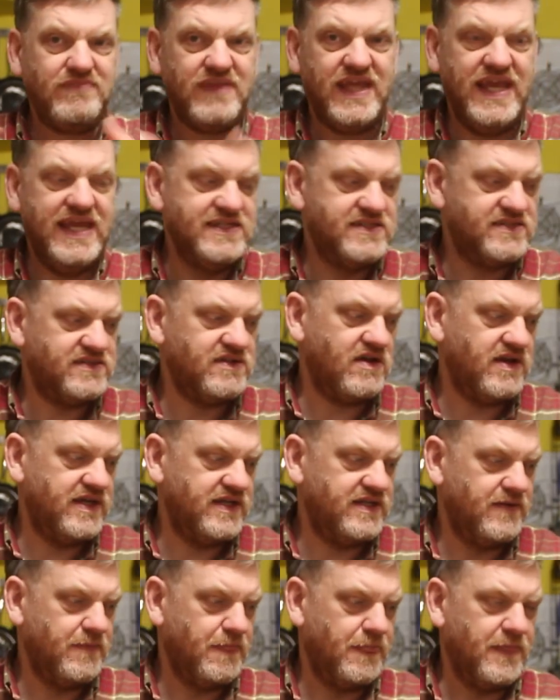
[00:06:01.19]

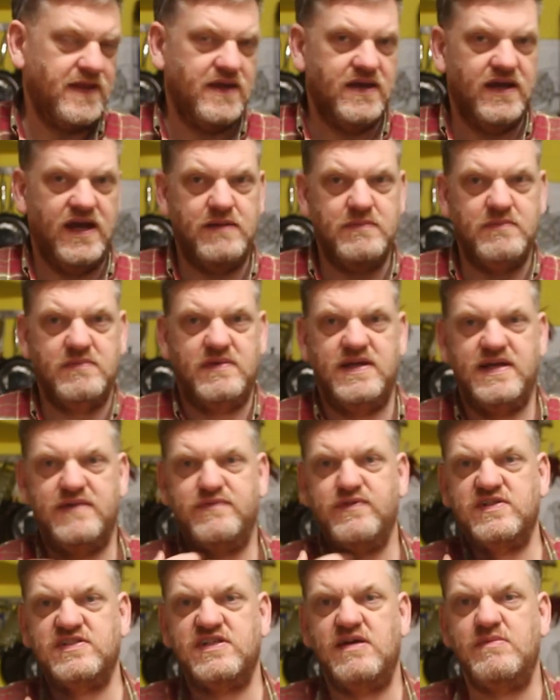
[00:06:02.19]
inside,
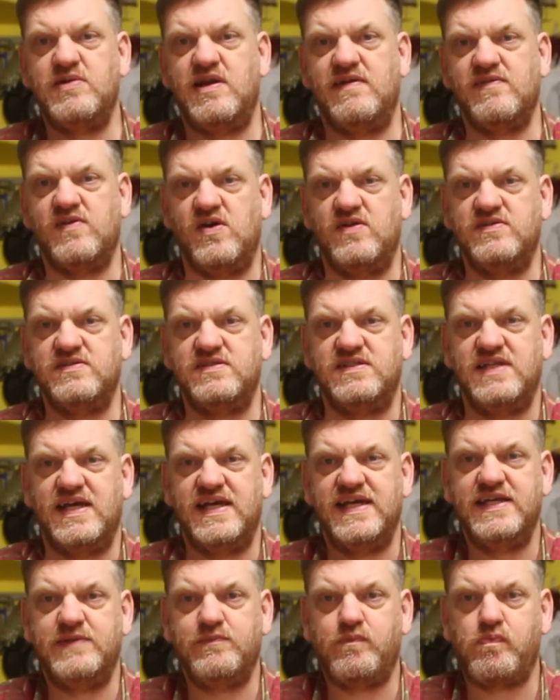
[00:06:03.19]
for example, I've got on
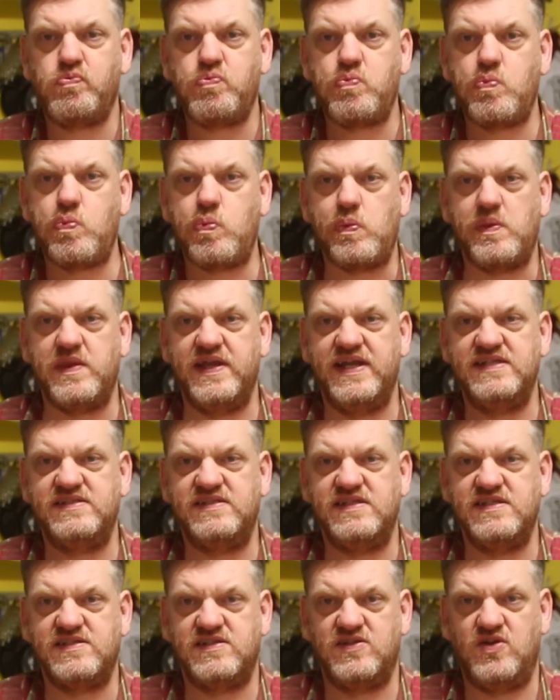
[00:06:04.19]
today is
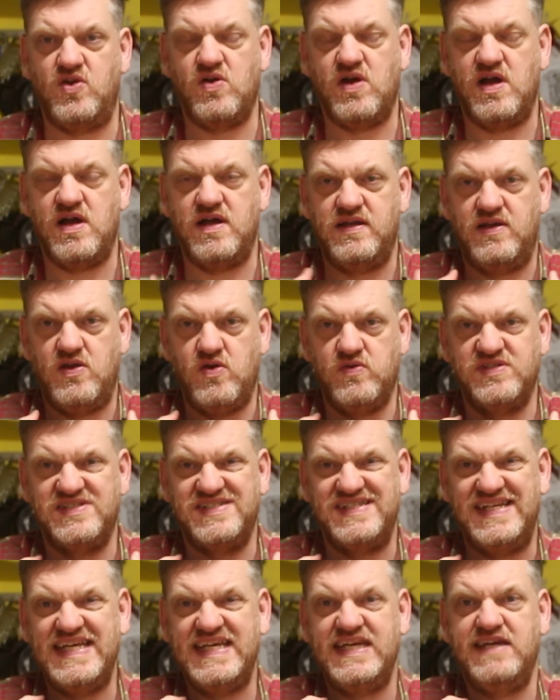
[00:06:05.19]
this long
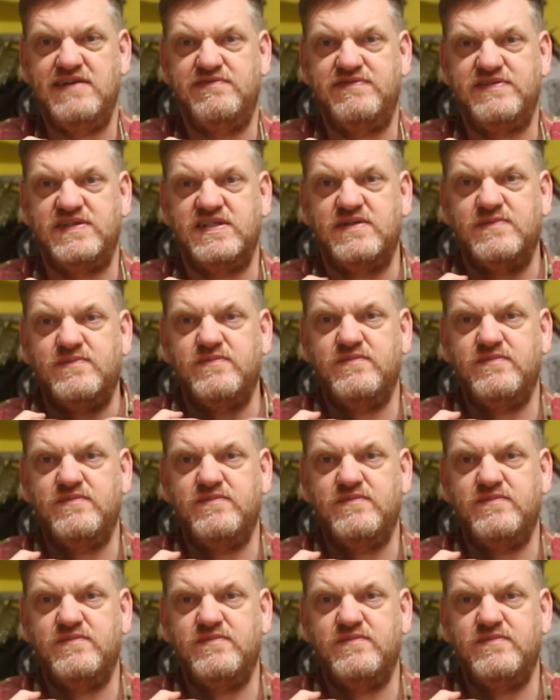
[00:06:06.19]
sleeved